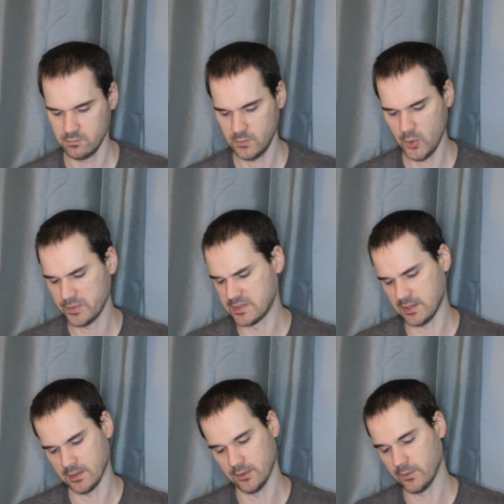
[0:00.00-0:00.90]
No
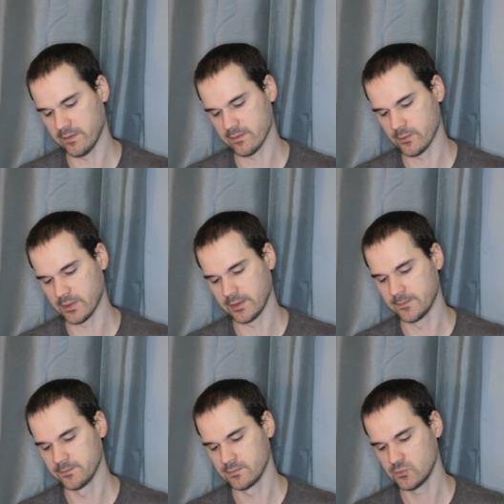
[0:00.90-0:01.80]
particular reason, really.
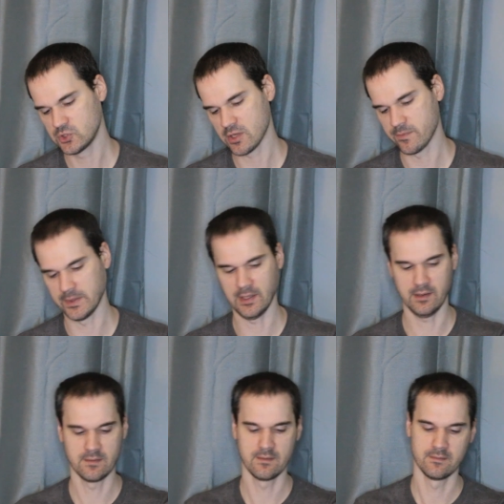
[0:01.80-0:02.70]
Just
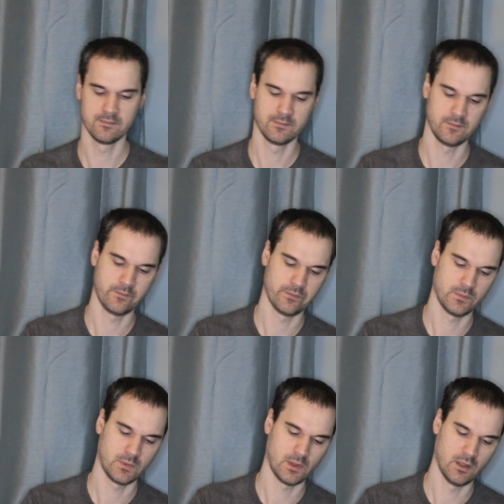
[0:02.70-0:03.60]
because.
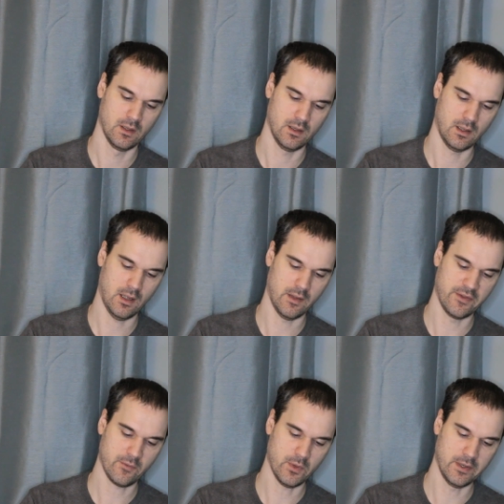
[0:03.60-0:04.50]

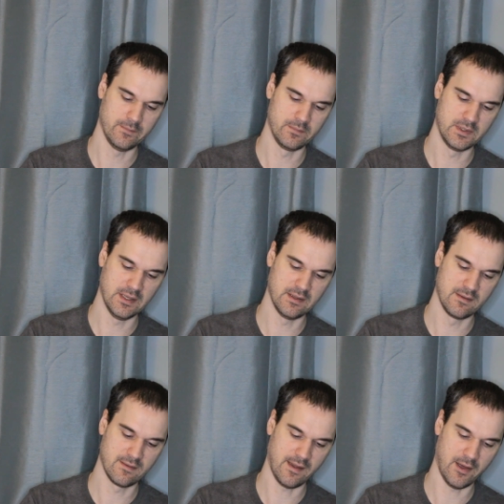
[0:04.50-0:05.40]
This one did
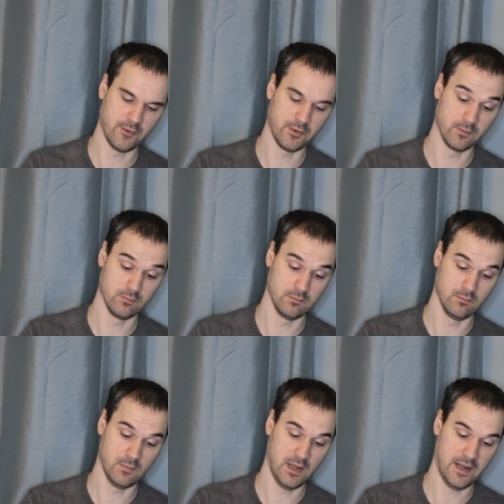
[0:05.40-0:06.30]
sound
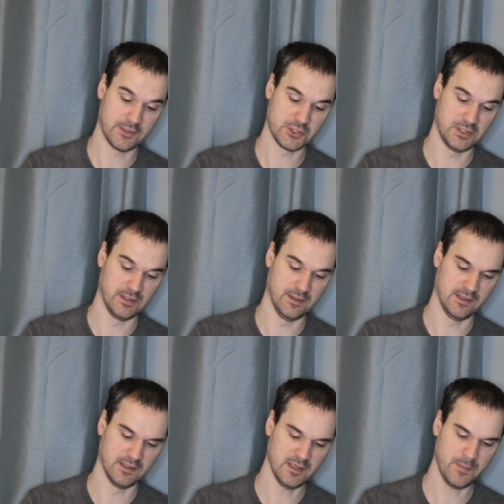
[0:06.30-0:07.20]
actually a
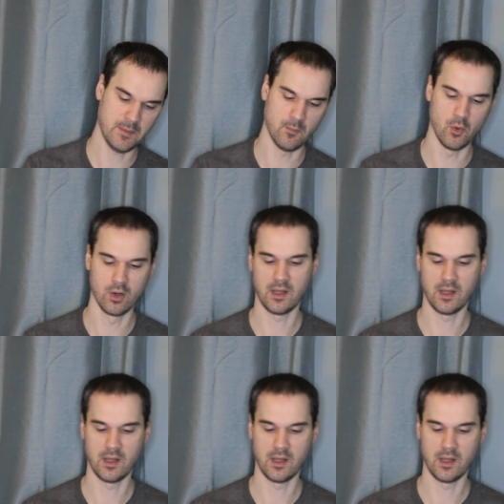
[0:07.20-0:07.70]
little bit more